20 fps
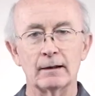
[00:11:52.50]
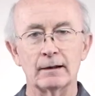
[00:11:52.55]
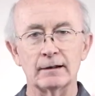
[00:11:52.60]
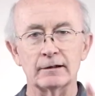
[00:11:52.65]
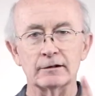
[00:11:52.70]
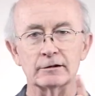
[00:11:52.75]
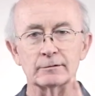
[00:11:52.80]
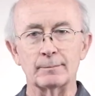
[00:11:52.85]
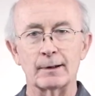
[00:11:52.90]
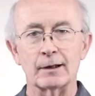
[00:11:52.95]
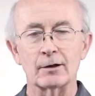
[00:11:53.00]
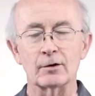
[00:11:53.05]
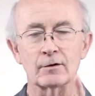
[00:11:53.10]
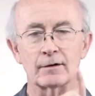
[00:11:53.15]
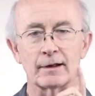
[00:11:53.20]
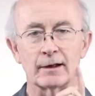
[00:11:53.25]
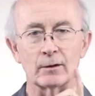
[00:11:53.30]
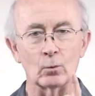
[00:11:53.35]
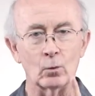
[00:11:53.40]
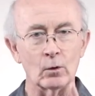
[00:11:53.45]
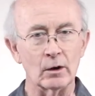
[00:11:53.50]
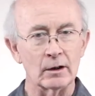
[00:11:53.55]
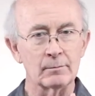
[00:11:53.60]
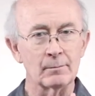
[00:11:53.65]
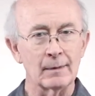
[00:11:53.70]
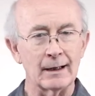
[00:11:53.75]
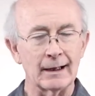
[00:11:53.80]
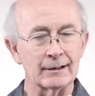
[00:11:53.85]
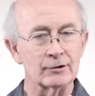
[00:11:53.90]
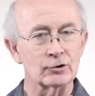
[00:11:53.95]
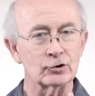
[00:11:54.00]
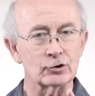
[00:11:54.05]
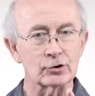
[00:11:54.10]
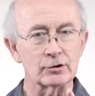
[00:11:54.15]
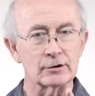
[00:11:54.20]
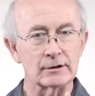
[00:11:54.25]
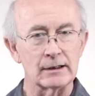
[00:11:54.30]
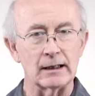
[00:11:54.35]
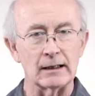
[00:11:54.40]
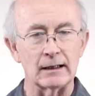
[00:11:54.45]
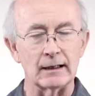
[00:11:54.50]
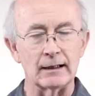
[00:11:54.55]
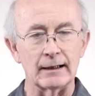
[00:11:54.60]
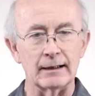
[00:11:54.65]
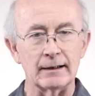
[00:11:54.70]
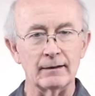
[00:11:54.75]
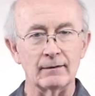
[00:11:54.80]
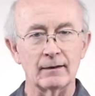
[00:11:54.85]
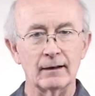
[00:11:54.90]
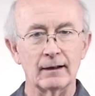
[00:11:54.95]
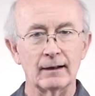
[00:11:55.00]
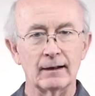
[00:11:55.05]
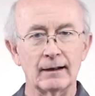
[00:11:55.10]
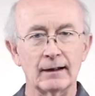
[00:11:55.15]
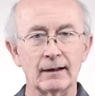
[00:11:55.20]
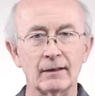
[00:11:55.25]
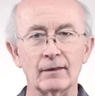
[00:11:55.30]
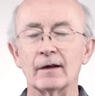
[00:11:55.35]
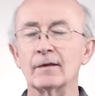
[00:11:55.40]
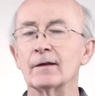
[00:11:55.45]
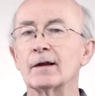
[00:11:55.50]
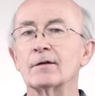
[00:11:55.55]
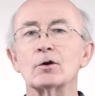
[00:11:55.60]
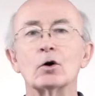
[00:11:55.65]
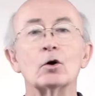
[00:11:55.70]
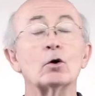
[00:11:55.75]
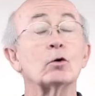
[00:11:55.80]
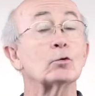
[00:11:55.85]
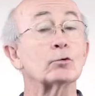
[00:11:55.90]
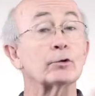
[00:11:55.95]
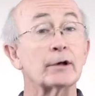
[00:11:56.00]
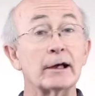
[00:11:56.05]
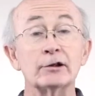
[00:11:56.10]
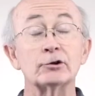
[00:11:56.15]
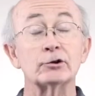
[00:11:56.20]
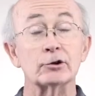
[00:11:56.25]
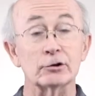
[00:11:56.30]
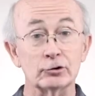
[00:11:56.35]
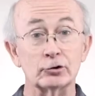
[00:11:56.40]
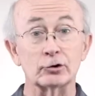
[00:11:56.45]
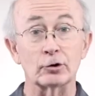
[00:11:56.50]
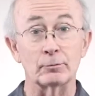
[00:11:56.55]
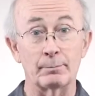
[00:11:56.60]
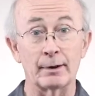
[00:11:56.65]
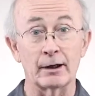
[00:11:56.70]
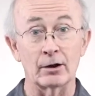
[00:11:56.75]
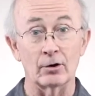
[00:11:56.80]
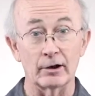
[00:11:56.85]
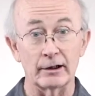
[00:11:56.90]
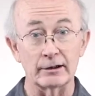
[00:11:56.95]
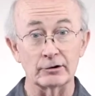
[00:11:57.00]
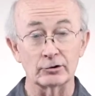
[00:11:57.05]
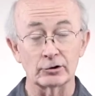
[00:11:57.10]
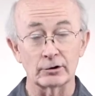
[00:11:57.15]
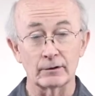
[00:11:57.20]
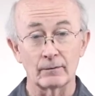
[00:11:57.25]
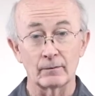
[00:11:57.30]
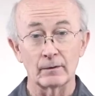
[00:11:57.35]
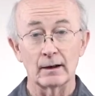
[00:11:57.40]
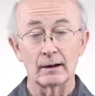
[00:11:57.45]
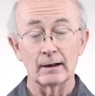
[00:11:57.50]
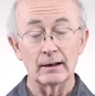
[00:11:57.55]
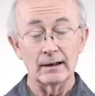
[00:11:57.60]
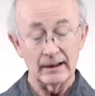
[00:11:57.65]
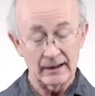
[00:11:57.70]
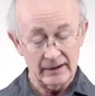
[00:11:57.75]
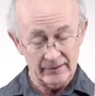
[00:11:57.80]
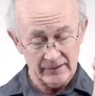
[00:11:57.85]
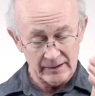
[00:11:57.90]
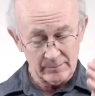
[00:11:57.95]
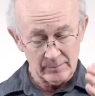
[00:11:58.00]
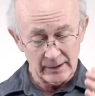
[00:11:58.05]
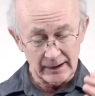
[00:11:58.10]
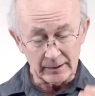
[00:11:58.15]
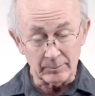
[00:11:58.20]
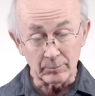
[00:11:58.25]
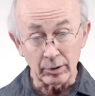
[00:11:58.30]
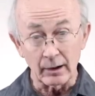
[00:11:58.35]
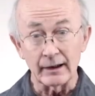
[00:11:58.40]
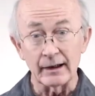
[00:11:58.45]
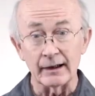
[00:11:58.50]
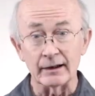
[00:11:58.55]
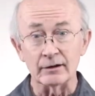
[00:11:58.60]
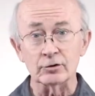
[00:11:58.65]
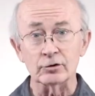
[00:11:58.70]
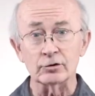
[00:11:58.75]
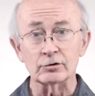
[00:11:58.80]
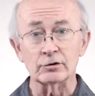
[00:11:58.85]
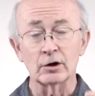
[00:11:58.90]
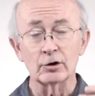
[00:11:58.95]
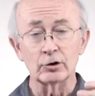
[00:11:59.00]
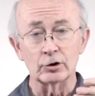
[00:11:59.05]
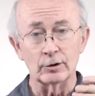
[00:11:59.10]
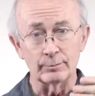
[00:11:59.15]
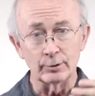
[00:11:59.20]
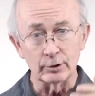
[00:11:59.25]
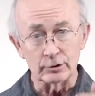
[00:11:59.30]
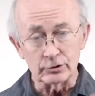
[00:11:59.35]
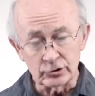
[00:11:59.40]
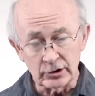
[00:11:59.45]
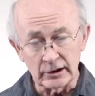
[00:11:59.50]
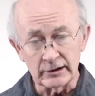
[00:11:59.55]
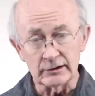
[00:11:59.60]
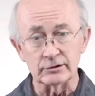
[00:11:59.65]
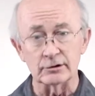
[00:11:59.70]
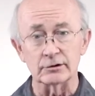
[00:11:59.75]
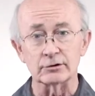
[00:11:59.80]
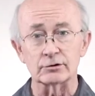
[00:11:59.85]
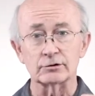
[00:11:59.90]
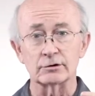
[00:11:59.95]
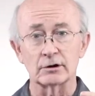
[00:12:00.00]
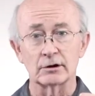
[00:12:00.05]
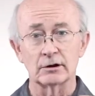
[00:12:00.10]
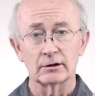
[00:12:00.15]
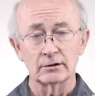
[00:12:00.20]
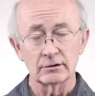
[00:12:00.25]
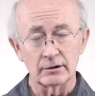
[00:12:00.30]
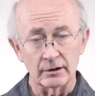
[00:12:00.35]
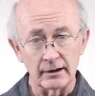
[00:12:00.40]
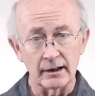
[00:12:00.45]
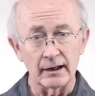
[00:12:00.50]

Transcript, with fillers: It is better that one man should die than that the whole nation should perish. And they make plans to put Jesus to